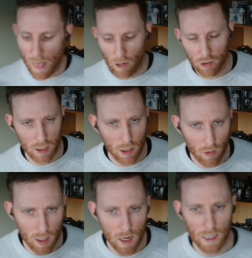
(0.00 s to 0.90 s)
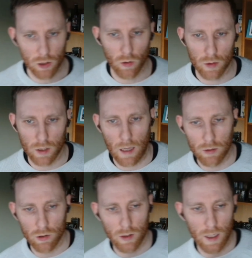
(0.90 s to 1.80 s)
I'll see you in the next
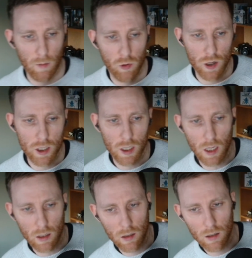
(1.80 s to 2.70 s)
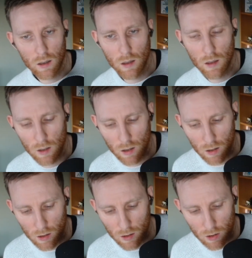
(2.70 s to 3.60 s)
episode. I appreciate
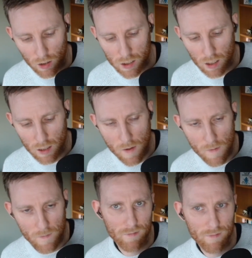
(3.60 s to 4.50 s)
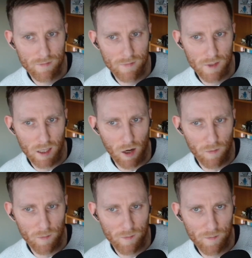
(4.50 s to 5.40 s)
you listening. Take
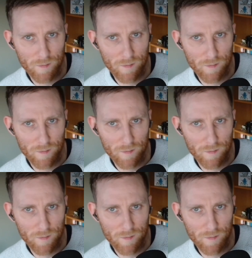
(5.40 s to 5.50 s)
care.